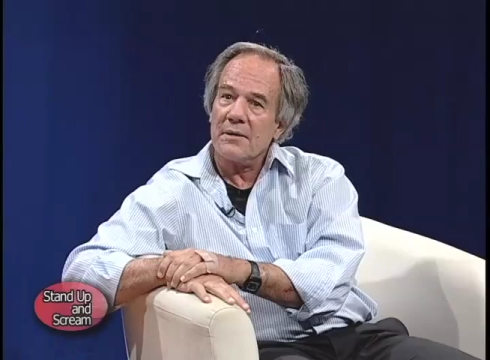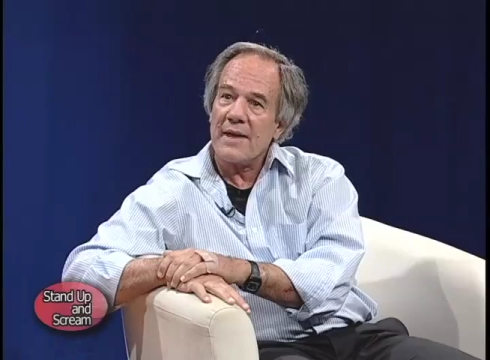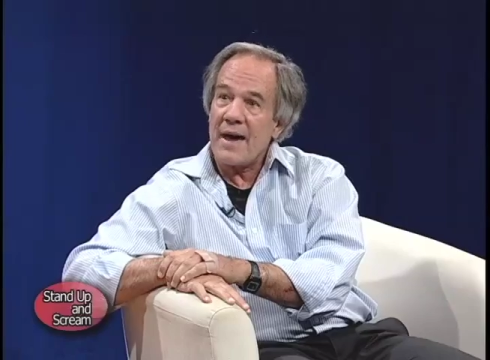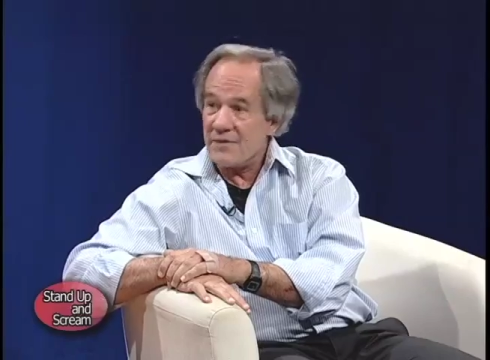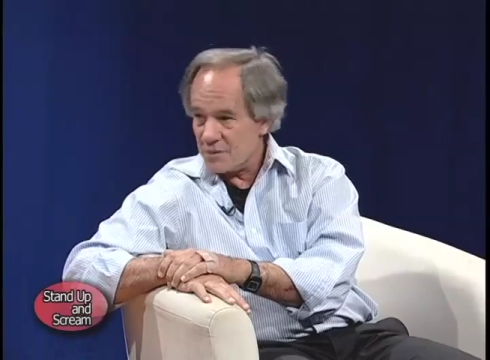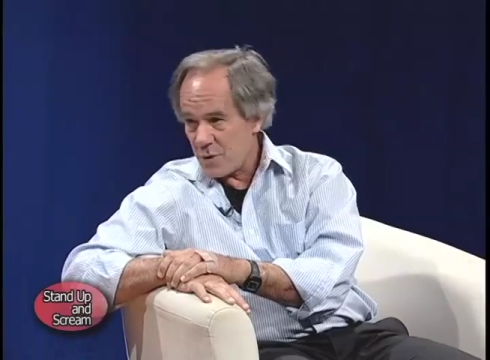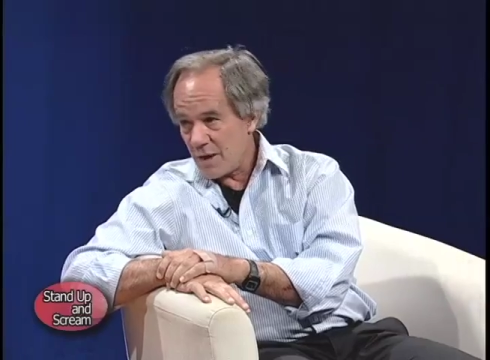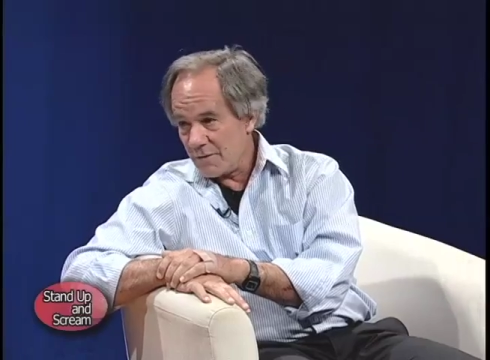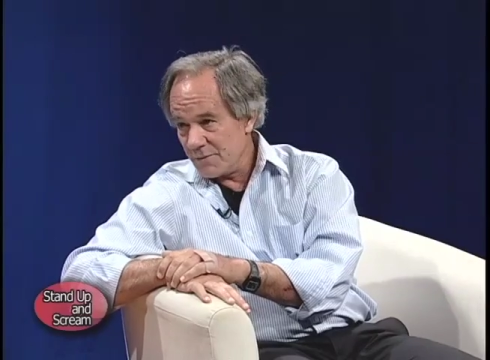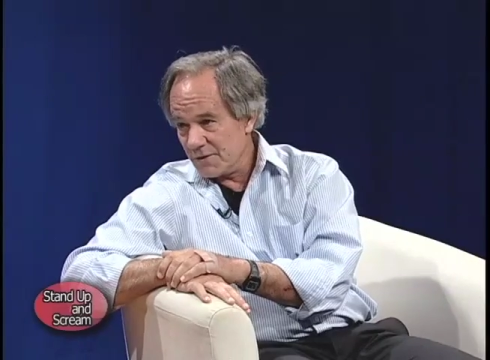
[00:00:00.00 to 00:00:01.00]
they have these
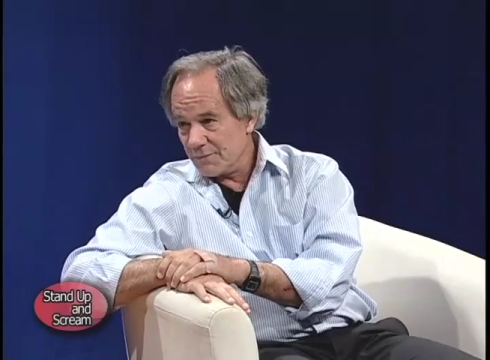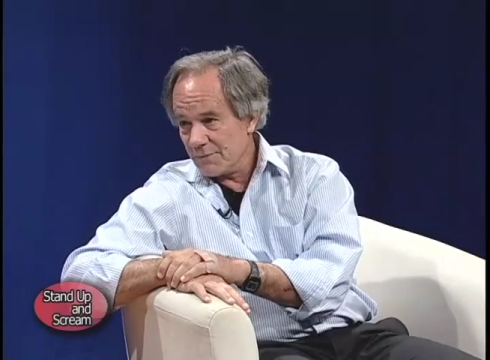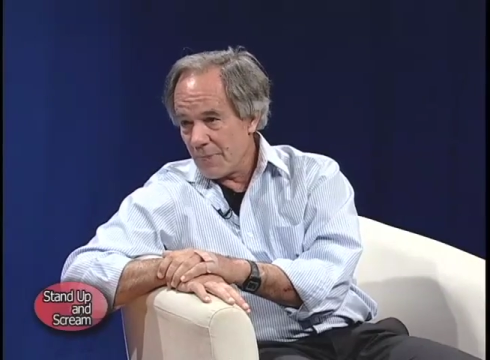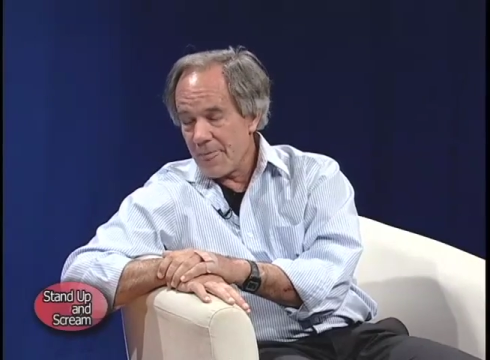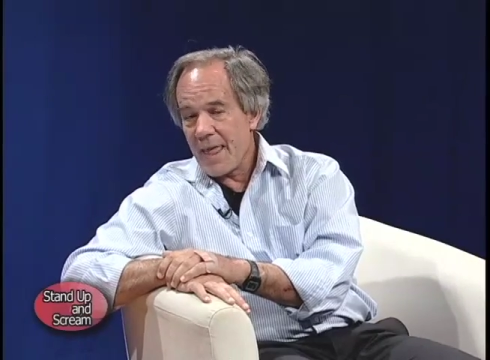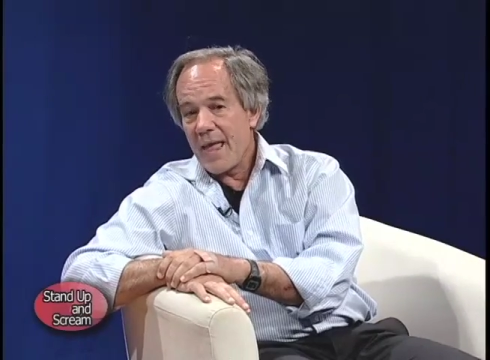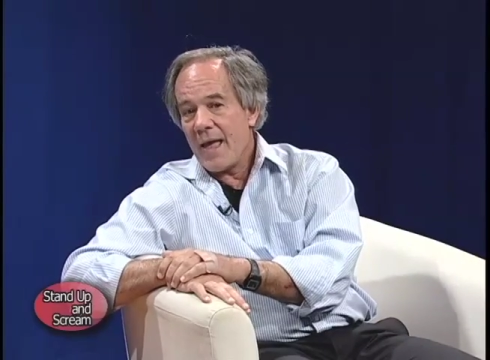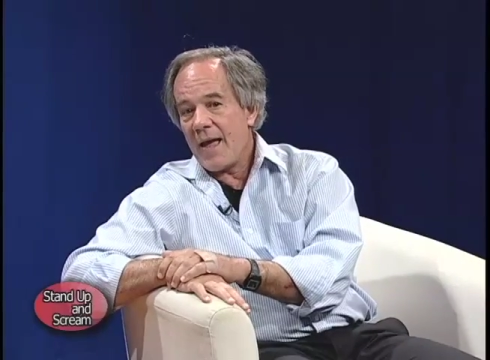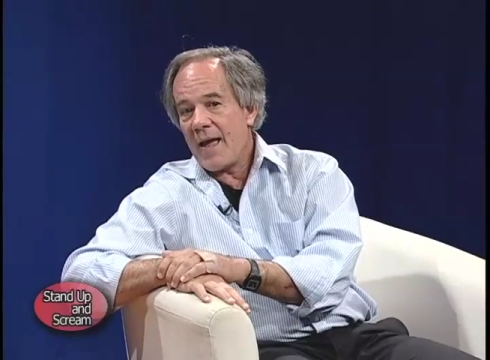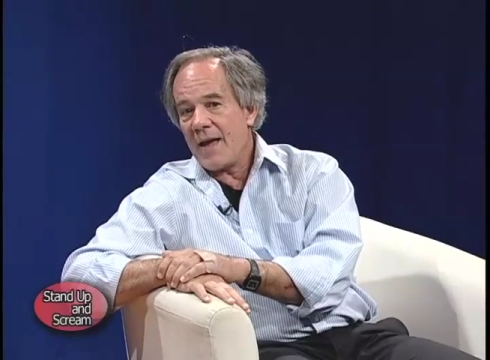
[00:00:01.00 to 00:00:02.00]
problems.
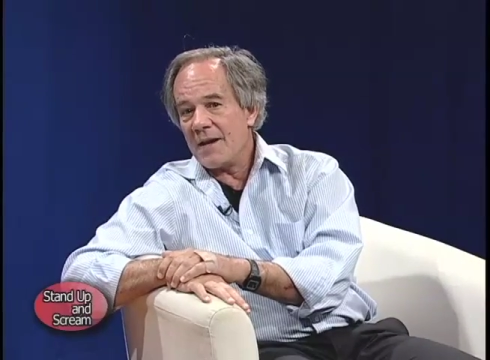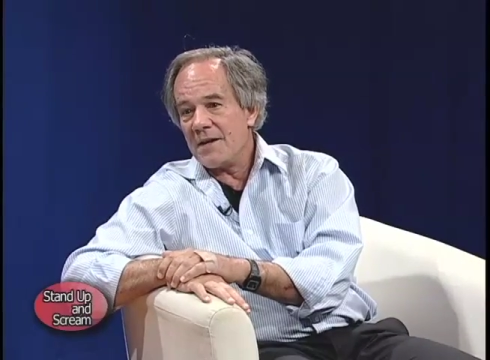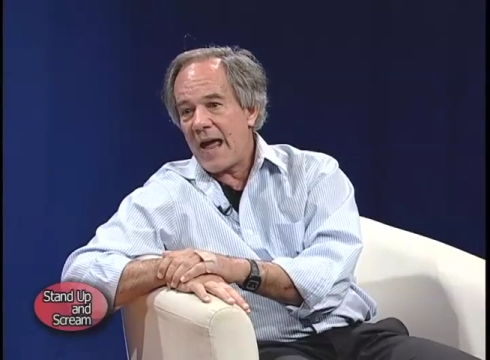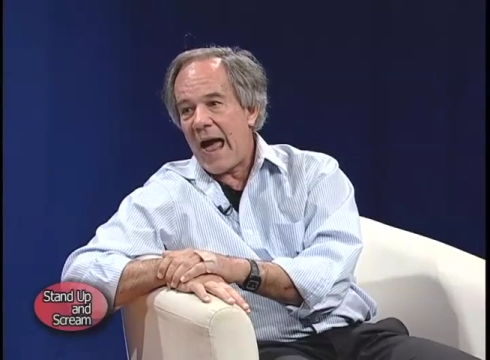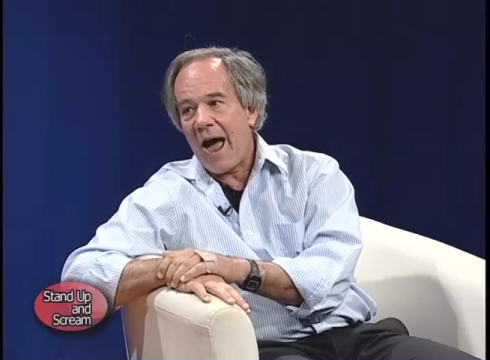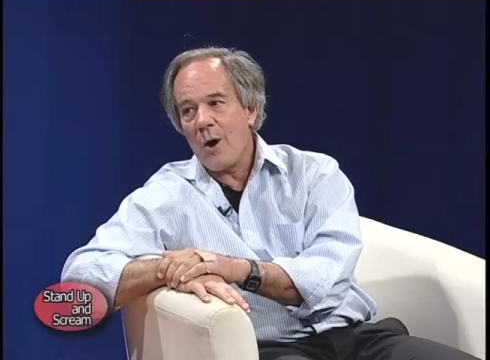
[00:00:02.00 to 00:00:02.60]
And how—